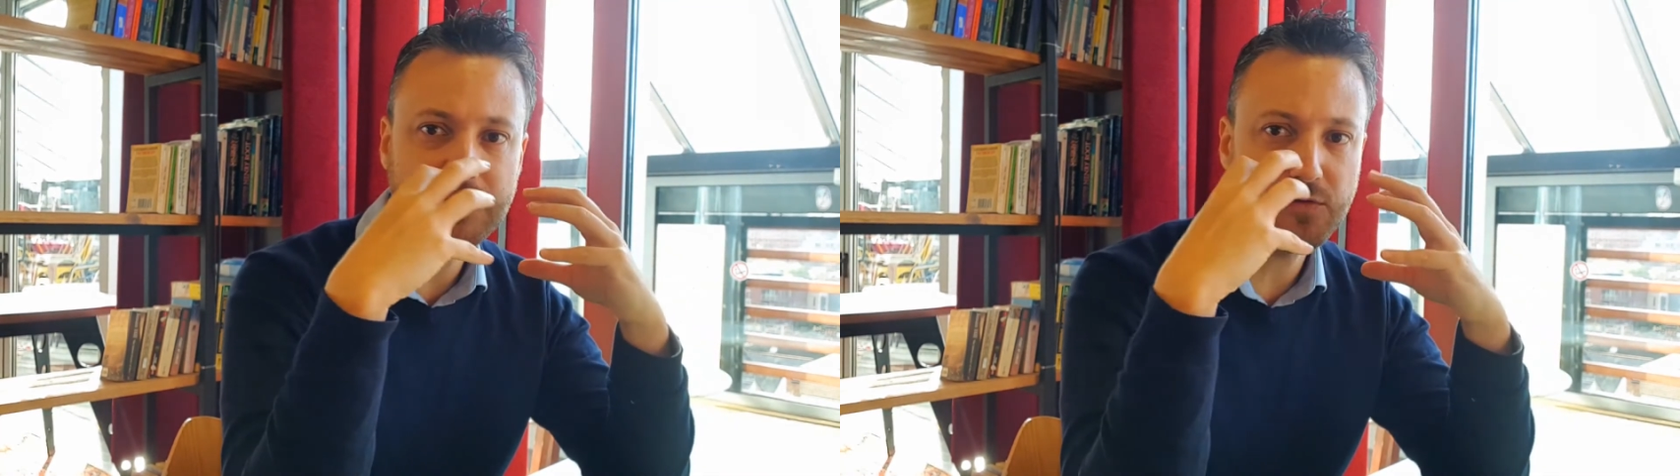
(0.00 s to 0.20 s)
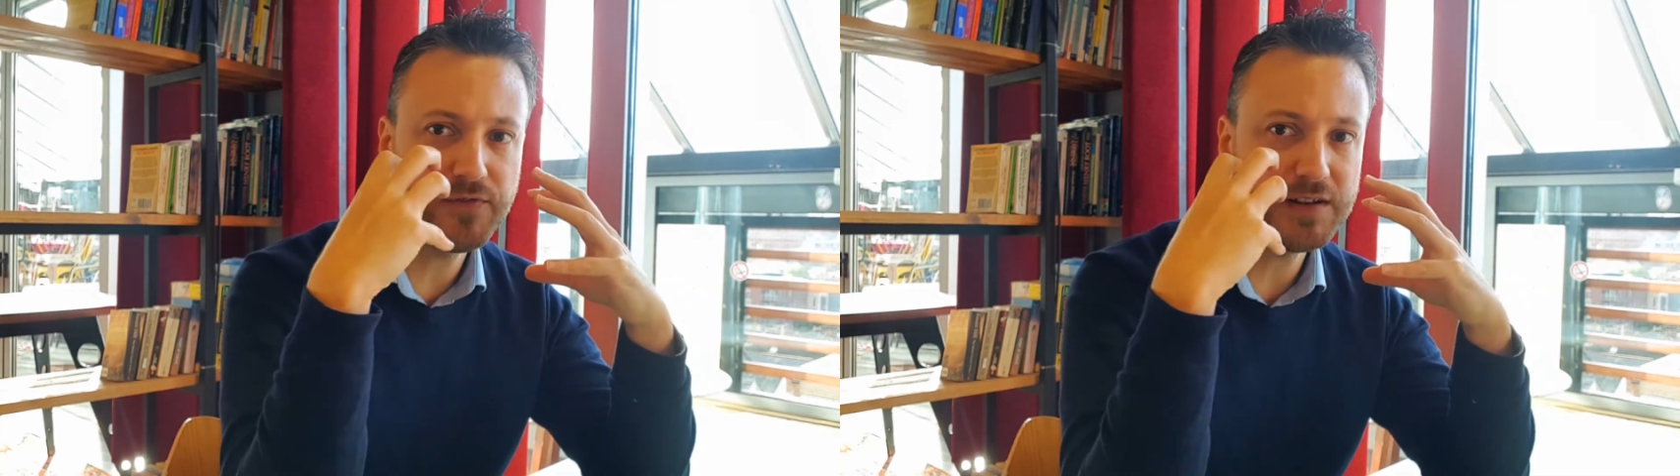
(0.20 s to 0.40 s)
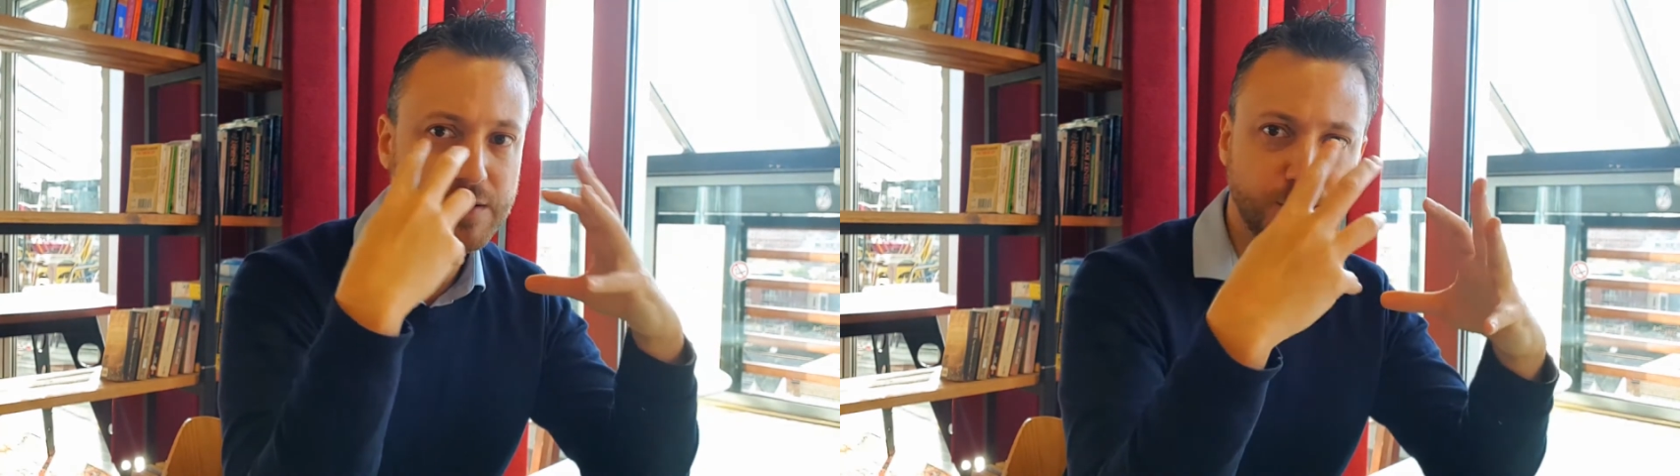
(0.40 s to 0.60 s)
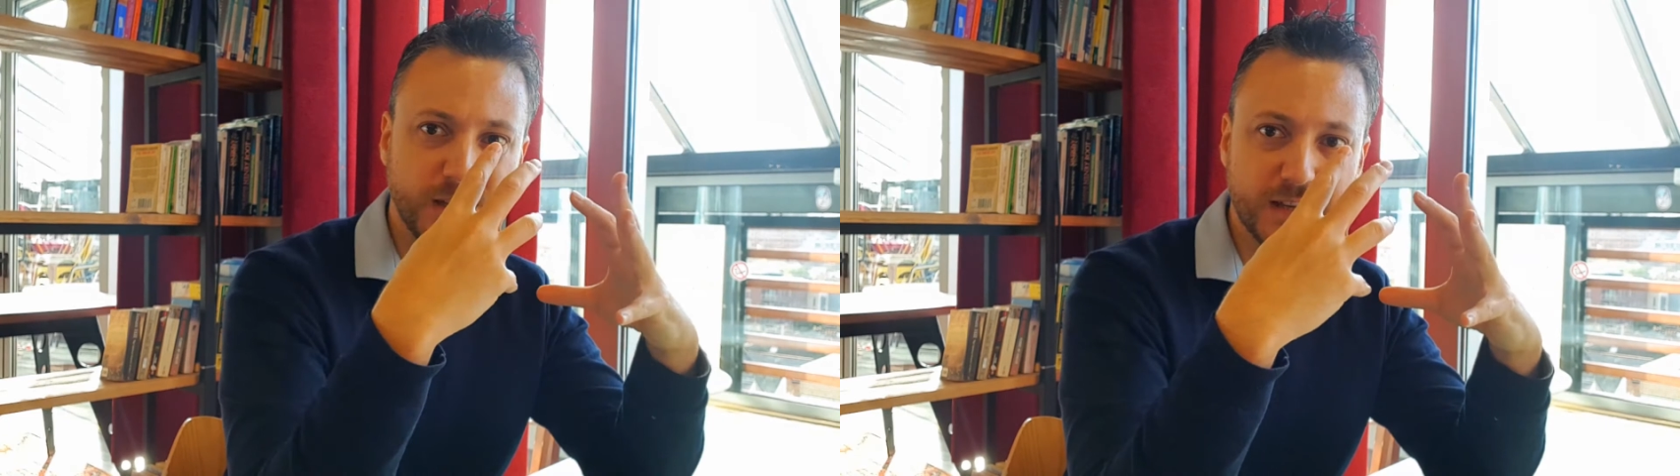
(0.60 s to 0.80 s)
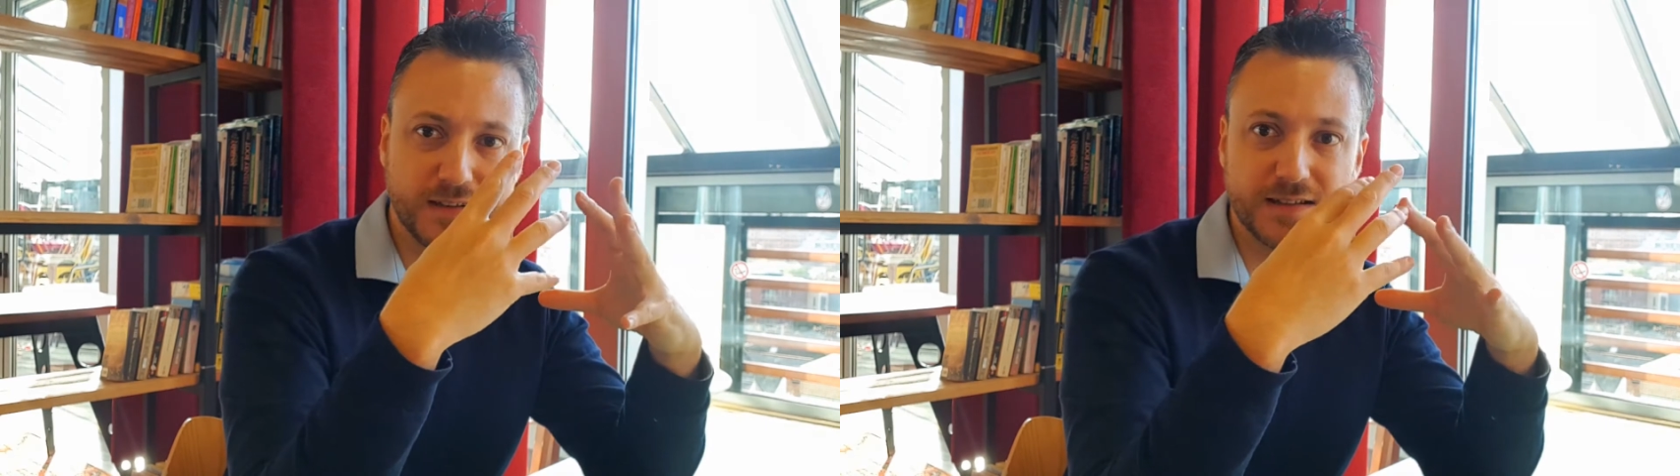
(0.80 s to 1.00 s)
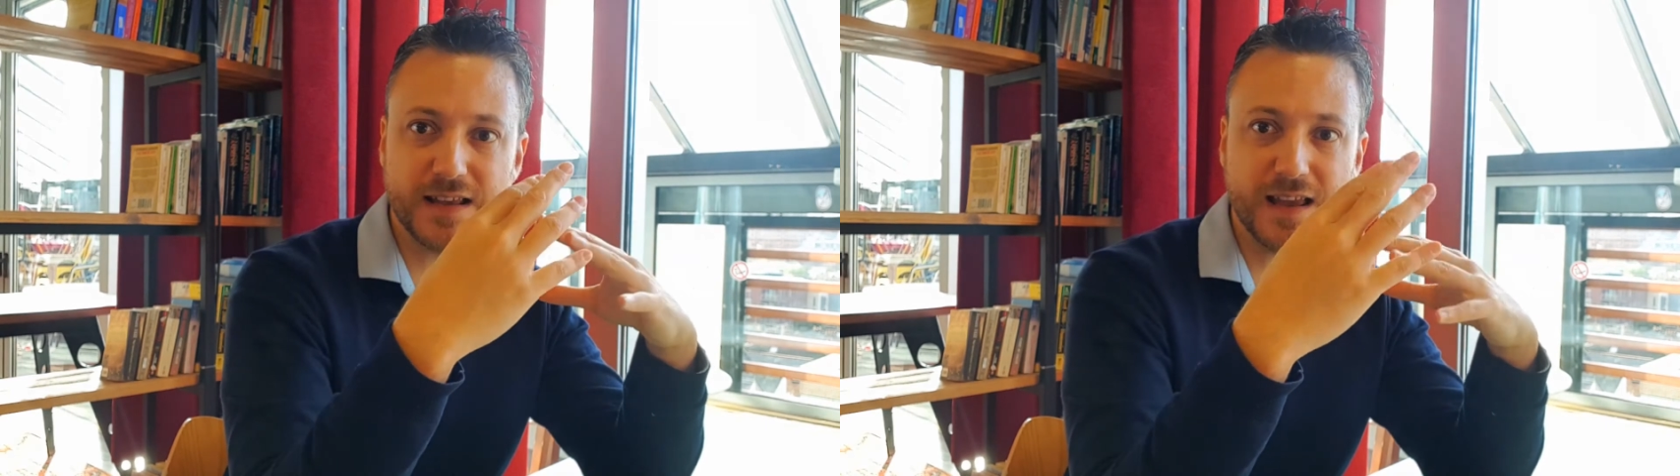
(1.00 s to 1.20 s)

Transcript: you feel the bitterness,